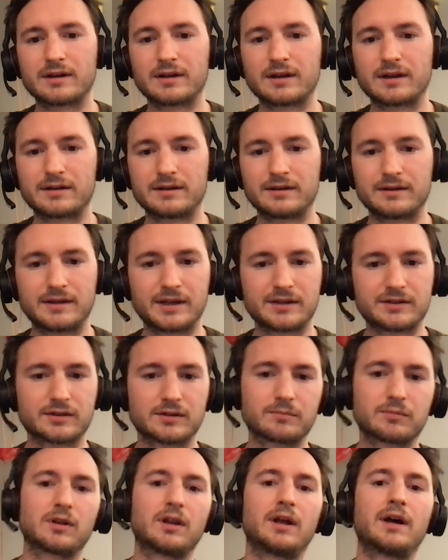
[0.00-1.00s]
They had the
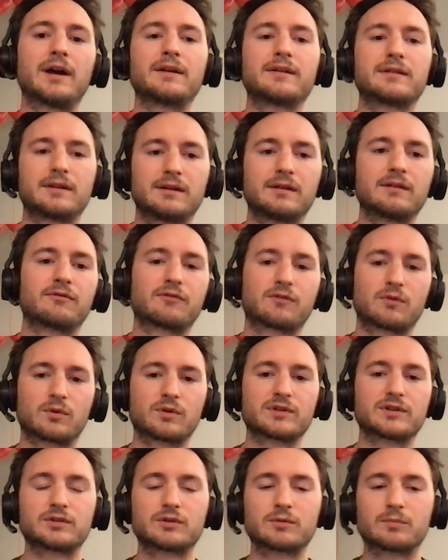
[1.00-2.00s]
desktop client, and of
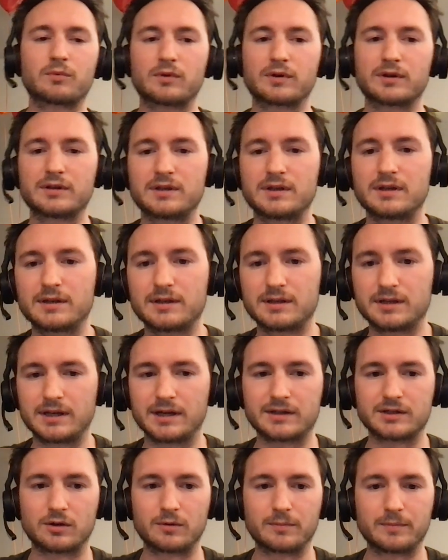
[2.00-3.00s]
course it supported the
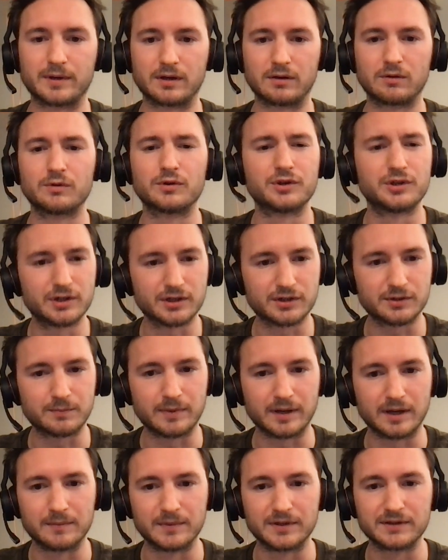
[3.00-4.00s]
XRPL, just
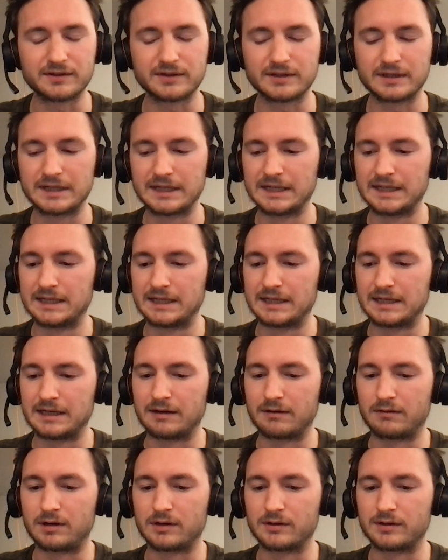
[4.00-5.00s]
payments,
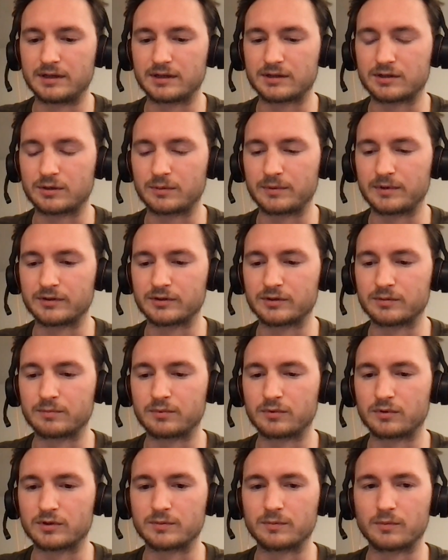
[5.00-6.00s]
while the XRPL
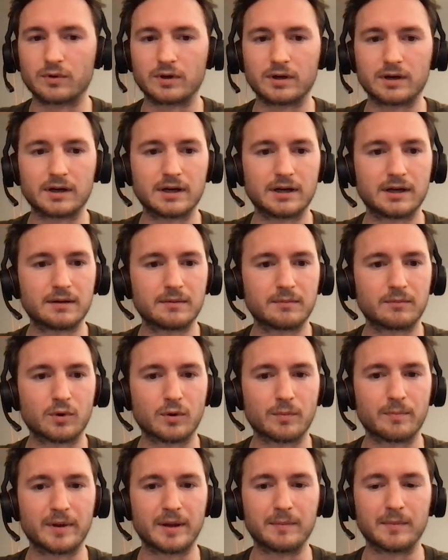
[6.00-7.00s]
supports more
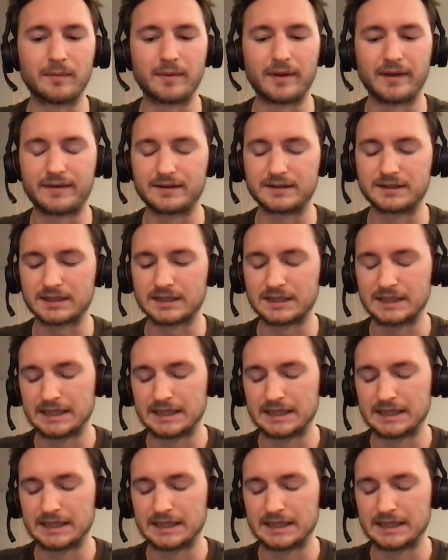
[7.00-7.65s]
payment methods.